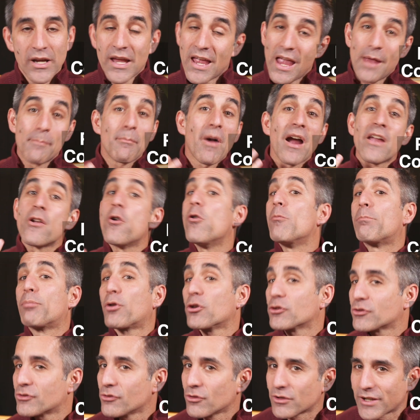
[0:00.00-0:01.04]
and my own
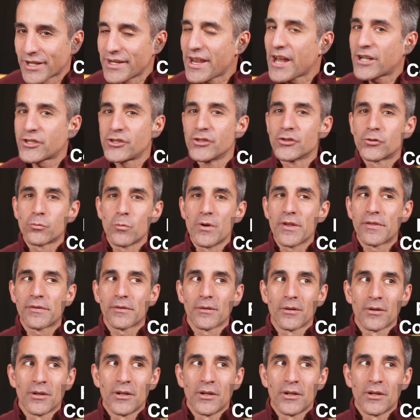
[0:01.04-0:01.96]
personal connections with